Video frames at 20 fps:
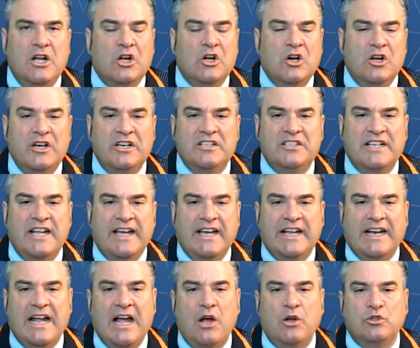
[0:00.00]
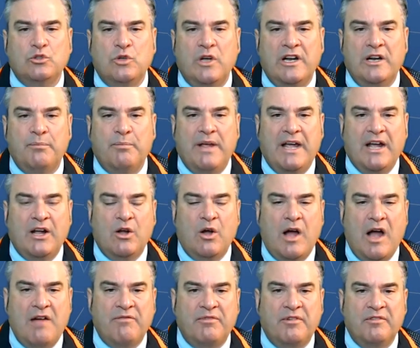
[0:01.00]
Couldn't take it out, traded back
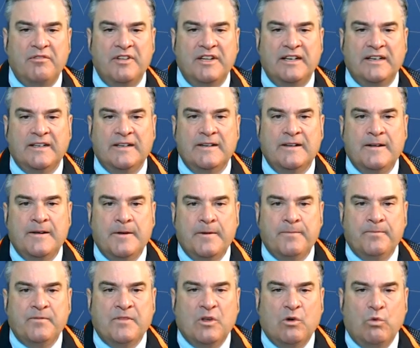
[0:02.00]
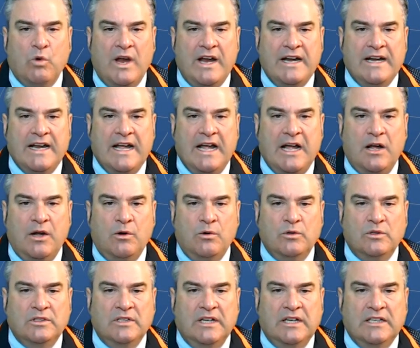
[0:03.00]
off of it. Right
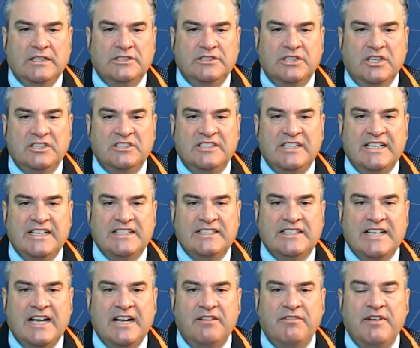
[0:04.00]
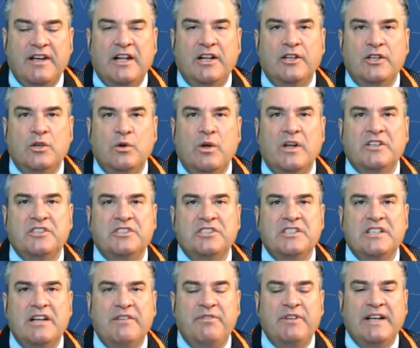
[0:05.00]
now, just inside of value and
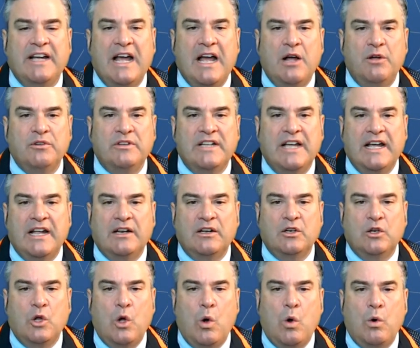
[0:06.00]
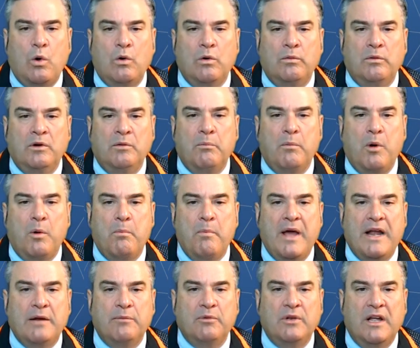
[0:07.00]
sniffing out that lower
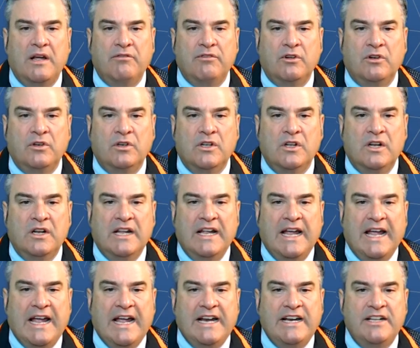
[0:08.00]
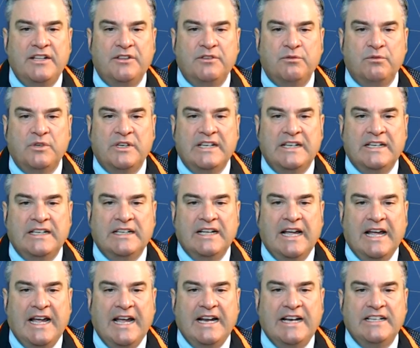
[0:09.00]
momentum level,
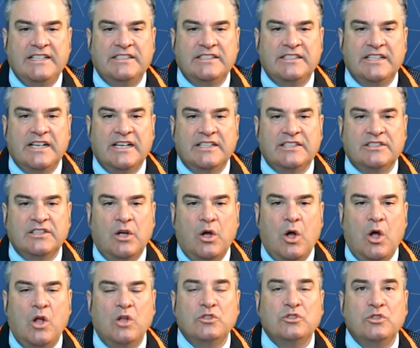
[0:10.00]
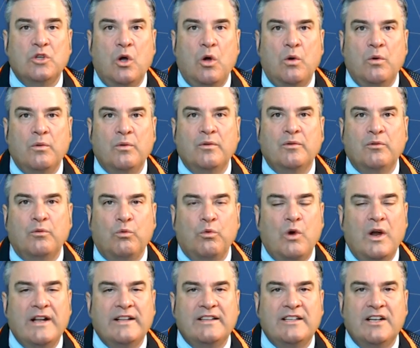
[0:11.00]
83, 86. Also
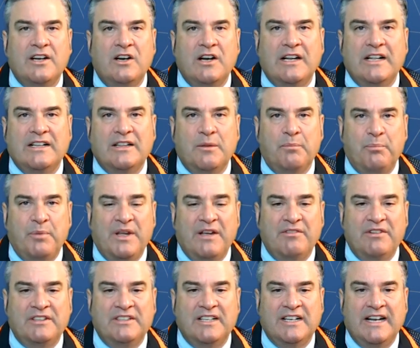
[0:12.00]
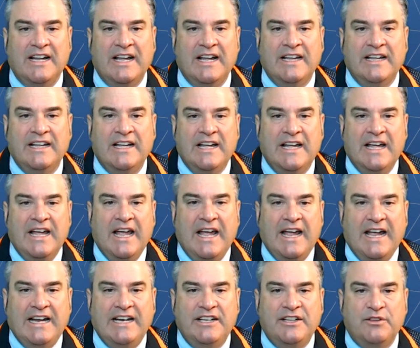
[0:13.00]
right there, the pivot today,
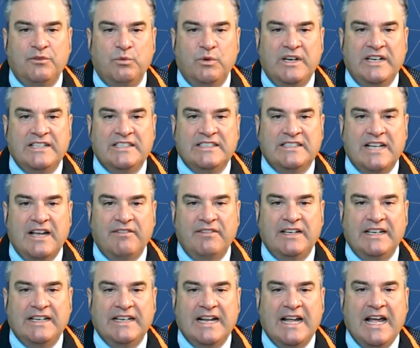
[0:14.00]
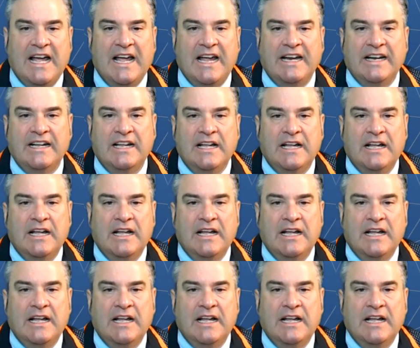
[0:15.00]
83.79.